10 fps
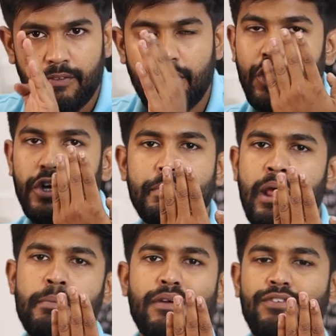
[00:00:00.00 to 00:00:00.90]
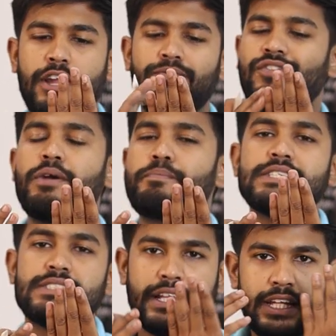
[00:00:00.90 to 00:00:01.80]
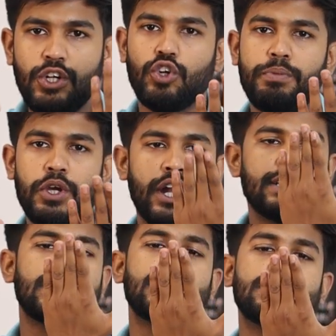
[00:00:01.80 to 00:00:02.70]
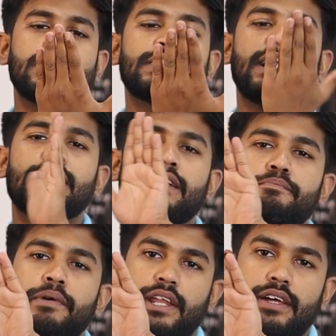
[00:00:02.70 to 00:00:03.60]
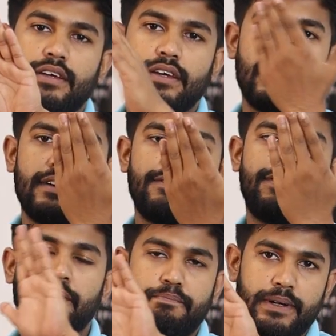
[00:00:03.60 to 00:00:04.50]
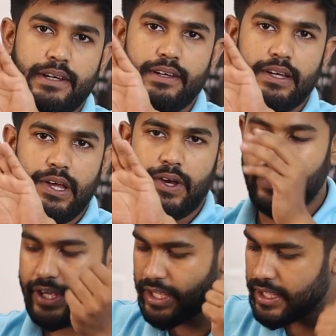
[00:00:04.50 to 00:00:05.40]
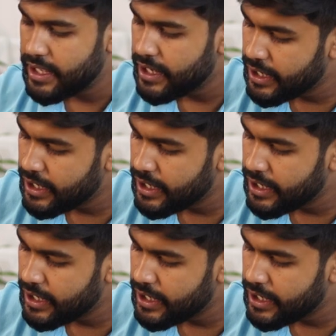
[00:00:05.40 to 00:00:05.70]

What do you mean by flip? Flip is nothing, to be honest. It is just like the mirror. Flip. Okay.